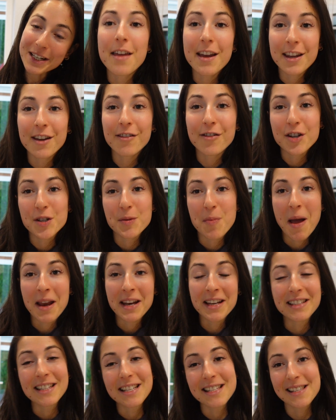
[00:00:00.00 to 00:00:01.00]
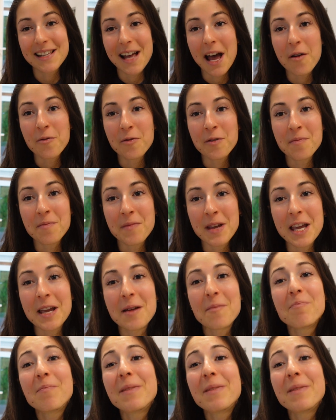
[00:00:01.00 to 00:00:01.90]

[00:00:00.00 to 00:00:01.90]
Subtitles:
Thank you for spending this time with me.